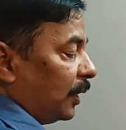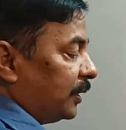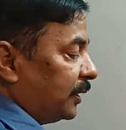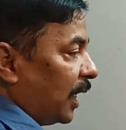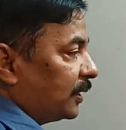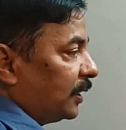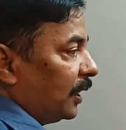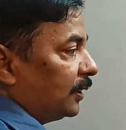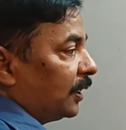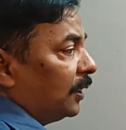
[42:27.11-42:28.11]
what is the
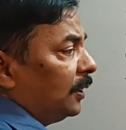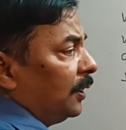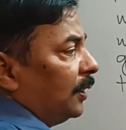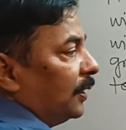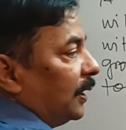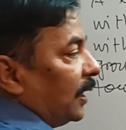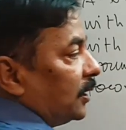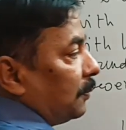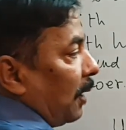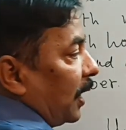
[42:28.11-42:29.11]
acceleration? That
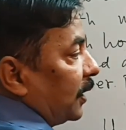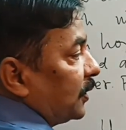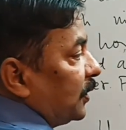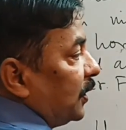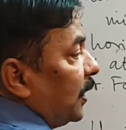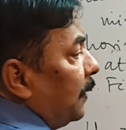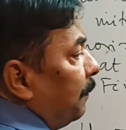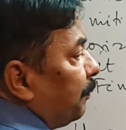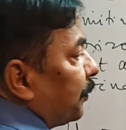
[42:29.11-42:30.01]
is minus g.